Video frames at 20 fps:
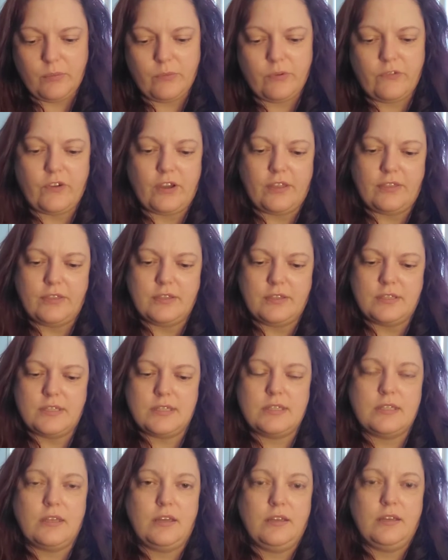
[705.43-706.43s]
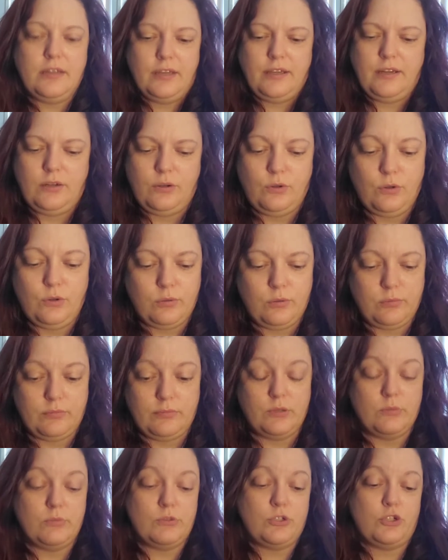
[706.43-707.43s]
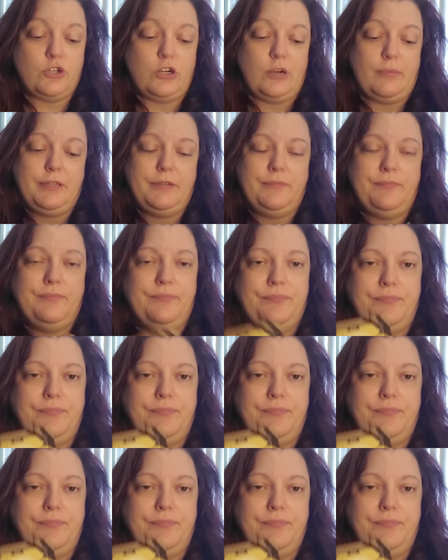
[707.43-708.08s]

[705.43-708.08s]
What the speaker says: We've got the sun. Oh, almost dropped it.